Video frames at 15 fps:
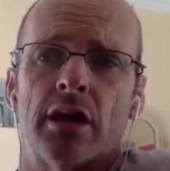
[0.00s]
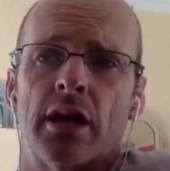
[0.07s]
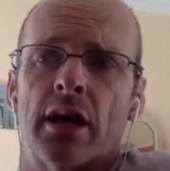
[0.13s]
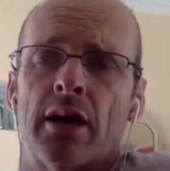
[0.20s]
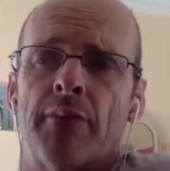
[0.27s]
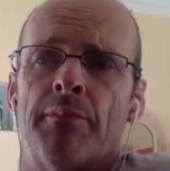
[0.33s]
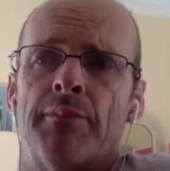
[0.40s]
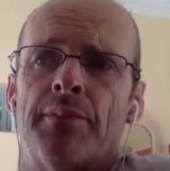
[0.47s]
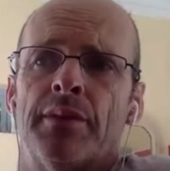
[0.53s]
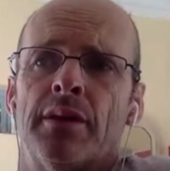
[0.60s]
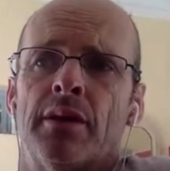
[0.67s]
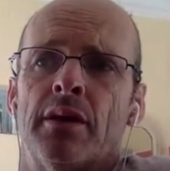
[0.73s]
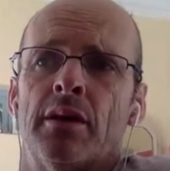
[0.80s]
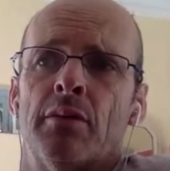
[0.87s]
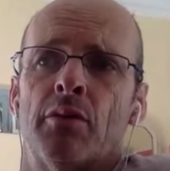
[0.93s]
But
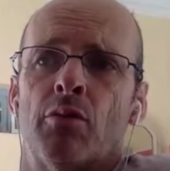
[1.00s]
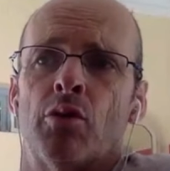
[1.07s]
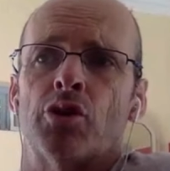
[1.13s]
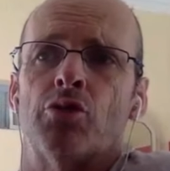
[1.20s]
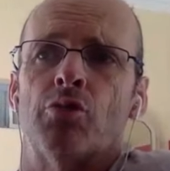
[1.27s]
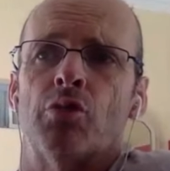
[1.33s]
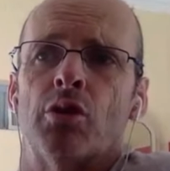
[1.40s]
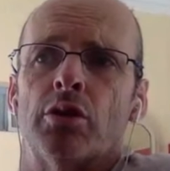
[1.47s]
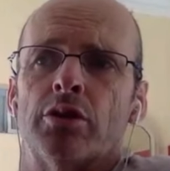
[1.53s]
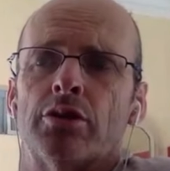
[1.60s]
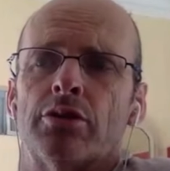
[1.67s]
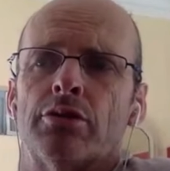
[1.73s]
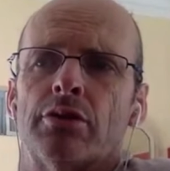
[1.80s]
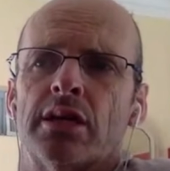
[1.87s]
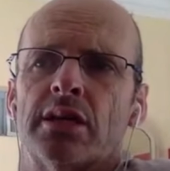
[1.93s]
what you will
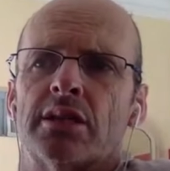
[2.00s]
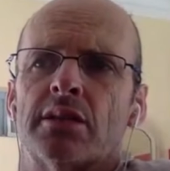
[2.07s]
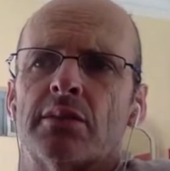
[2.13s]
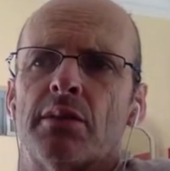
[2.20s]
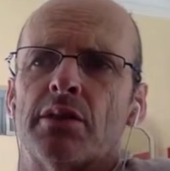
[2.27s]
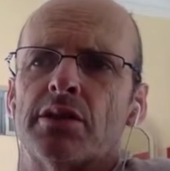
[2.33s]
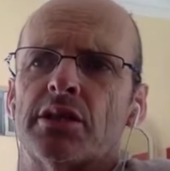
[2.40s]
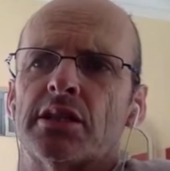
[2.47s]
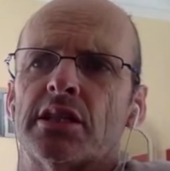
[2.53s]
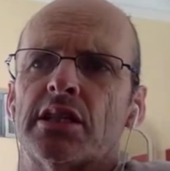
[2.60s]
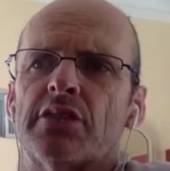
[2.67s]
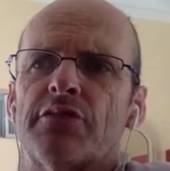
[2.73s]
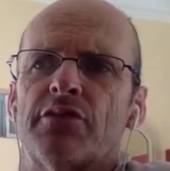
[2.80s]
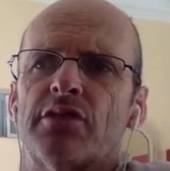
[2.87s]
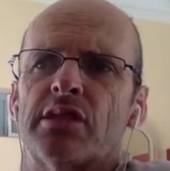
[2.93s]
do is the most
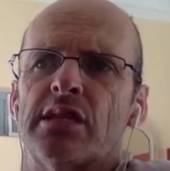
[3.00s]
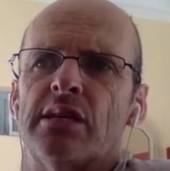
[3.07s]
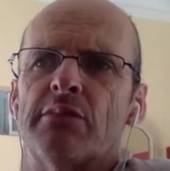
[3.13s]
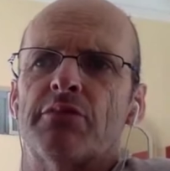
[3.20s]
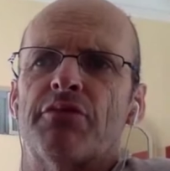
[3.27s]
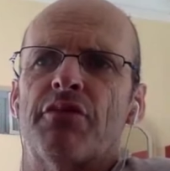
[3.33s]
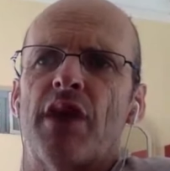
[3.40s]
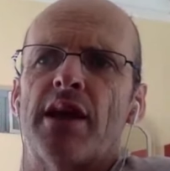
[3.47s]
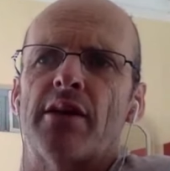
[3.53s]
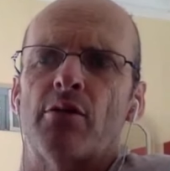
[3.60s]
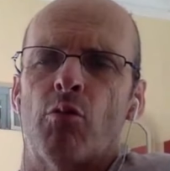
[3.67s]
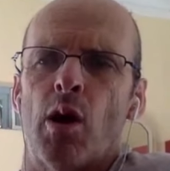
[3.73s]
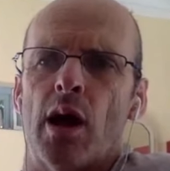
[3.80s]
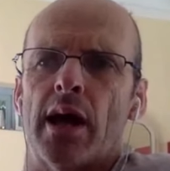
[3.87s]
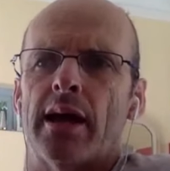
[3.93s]
successful teams find
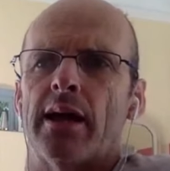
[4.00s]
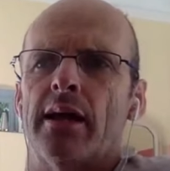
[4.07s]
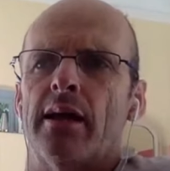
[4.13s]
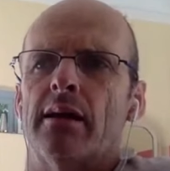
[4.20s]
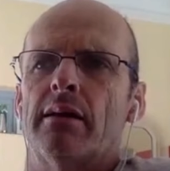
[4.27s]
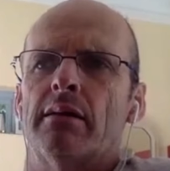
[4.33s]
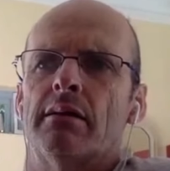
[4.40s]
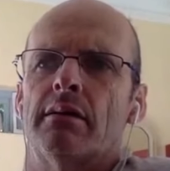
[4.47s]
a way